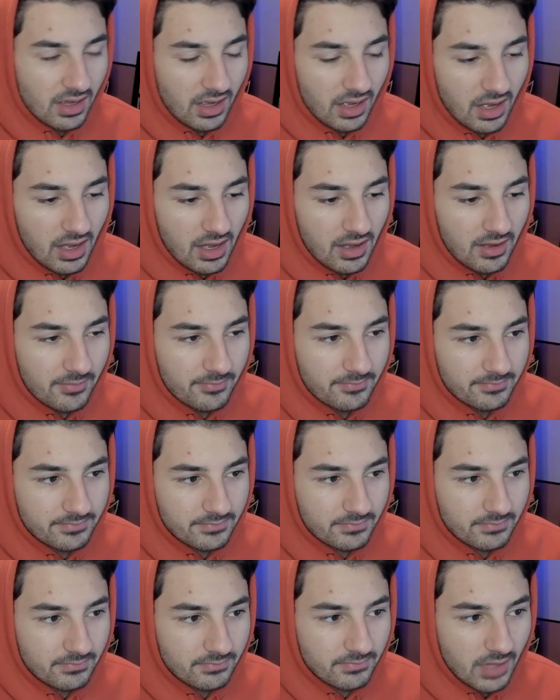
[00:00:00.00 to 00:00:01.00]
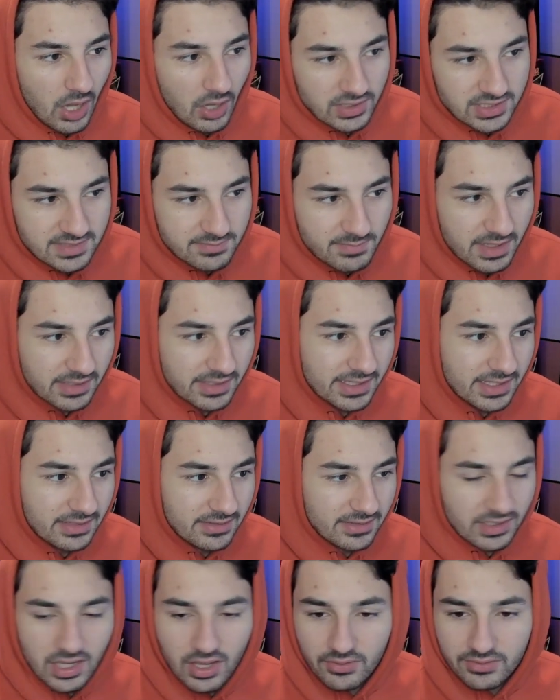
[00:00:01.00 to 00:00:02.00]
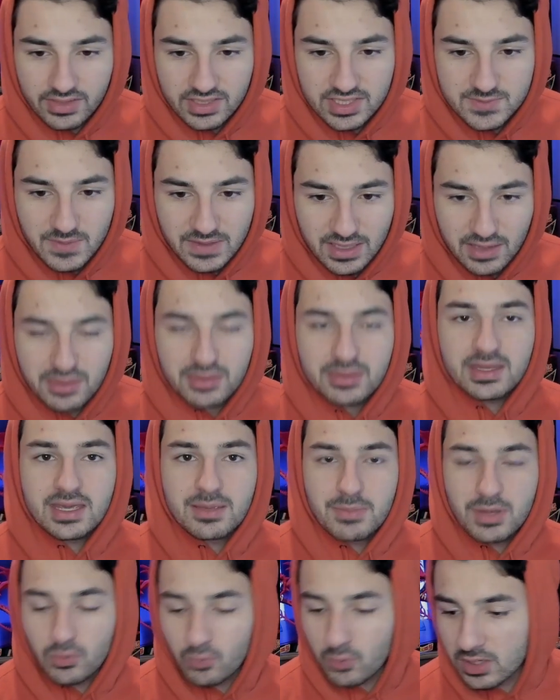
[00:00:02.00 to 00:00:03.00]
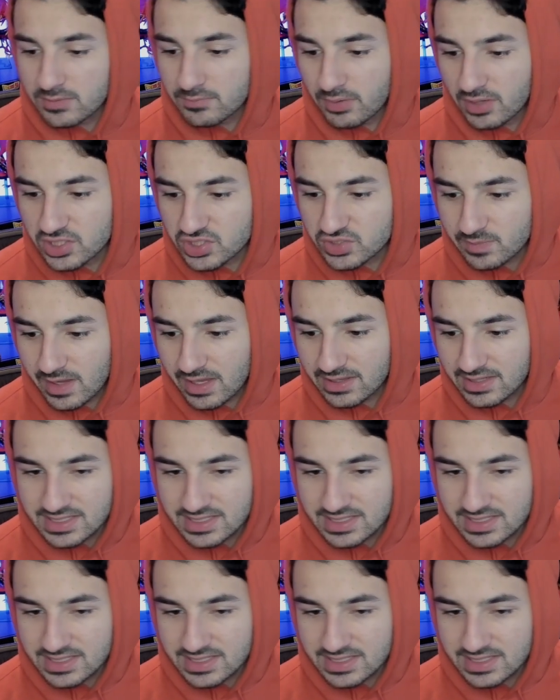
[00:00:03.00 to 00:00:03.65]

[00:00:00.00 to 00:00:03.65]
Um, ultimately, you know, there's been a theme in One Punch Man.